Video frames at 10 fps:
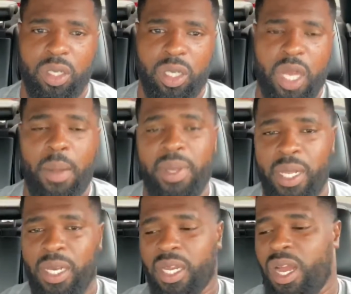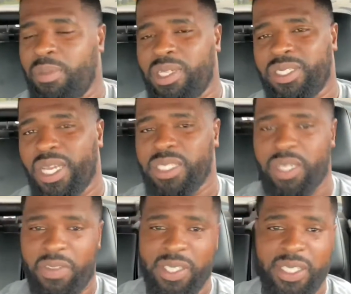Comment in the comment section
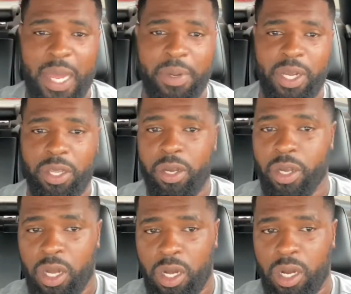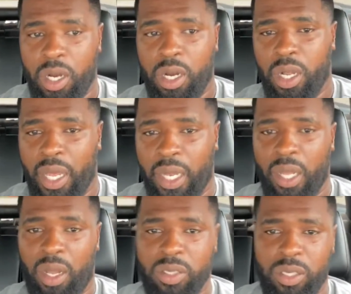if this is happening in your car, and
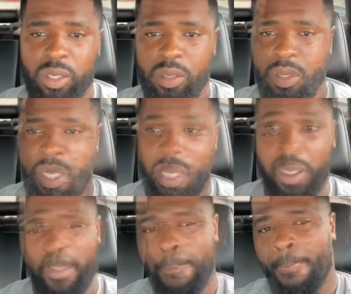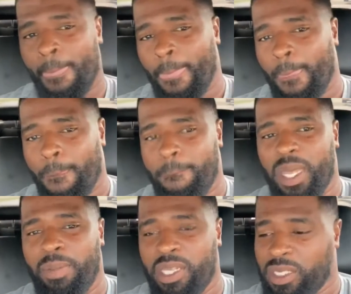then also the year.
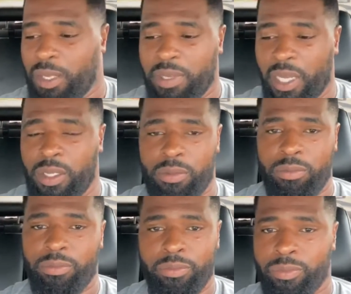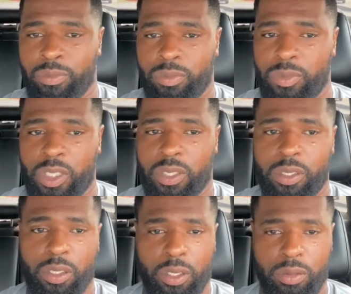Maybe it's something they can
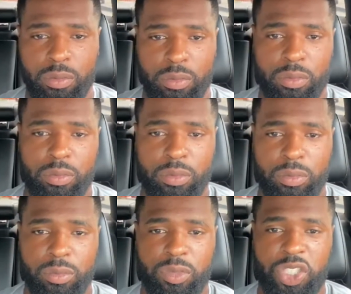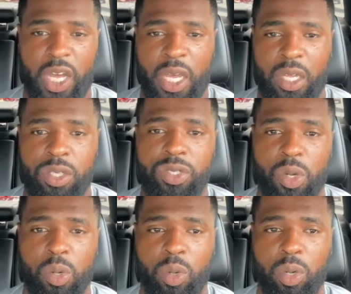just, change
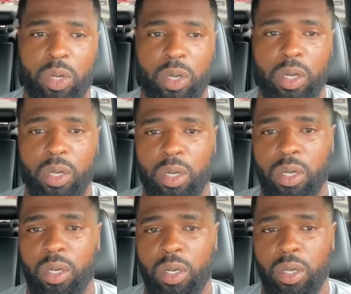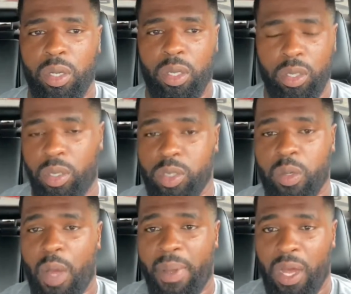or,
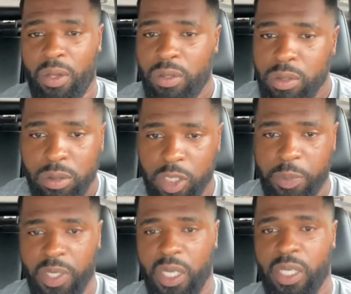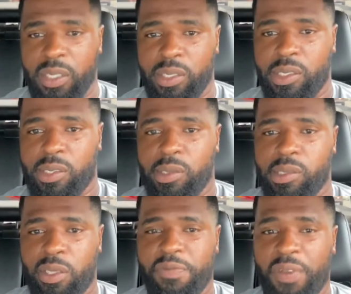swap out, just because
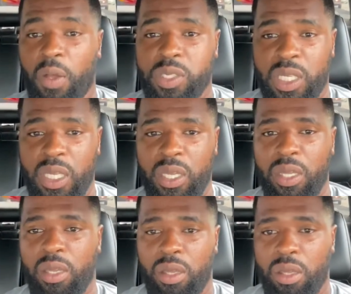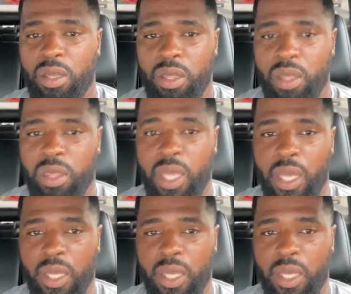it's a faulty thing.